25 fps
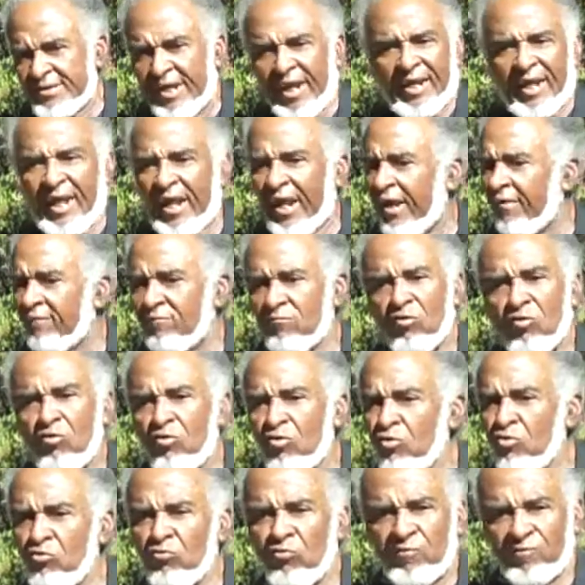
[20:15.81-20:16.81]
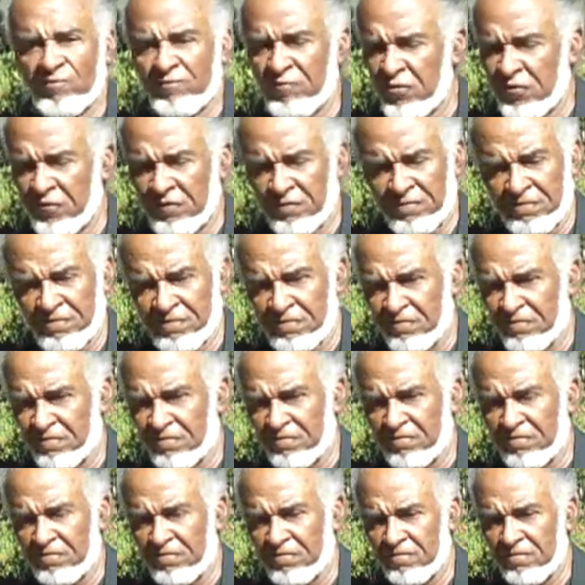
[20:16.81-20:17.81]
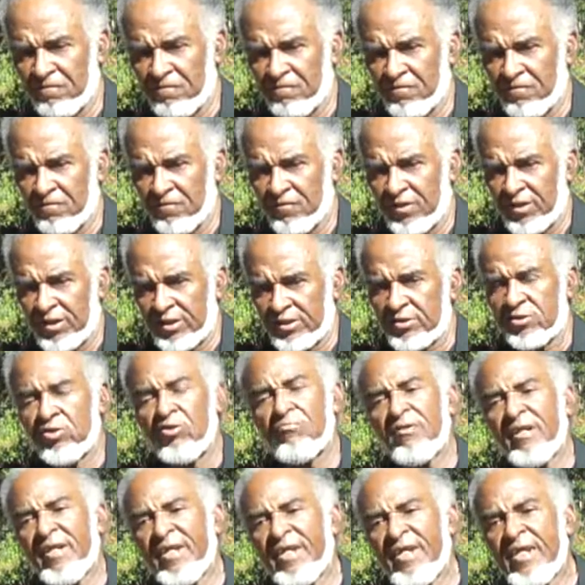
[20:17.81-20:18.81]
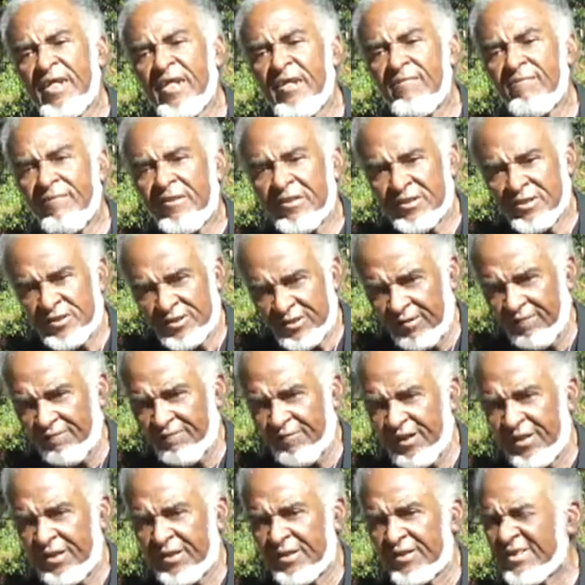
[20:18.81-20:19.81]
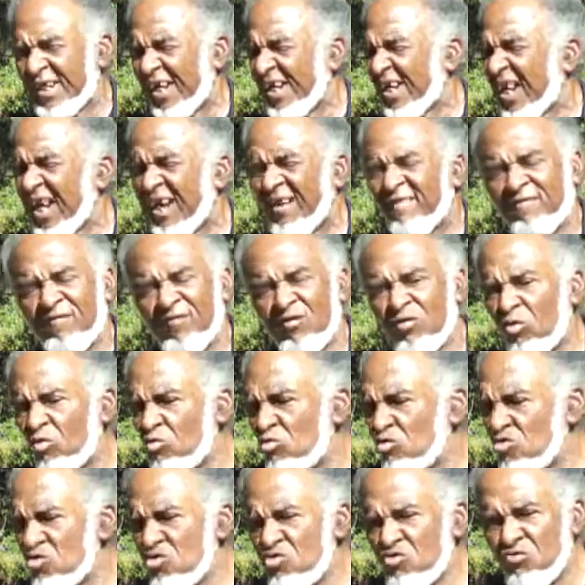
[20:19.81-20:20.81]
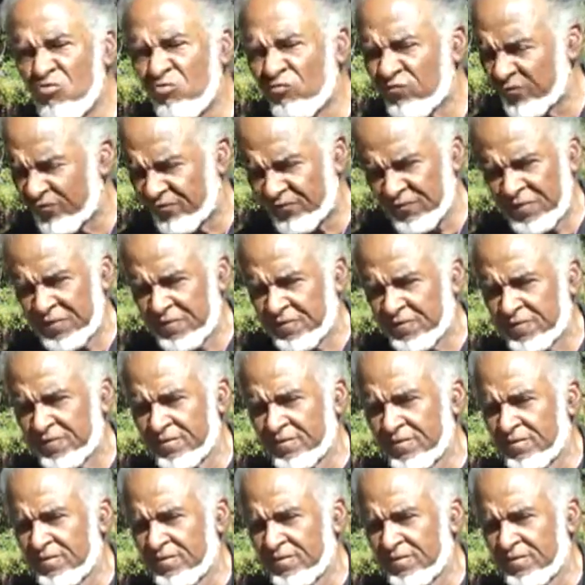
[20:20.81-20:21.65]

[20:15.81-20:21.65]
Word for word: that have no use for you. To believe in something that have no use for you.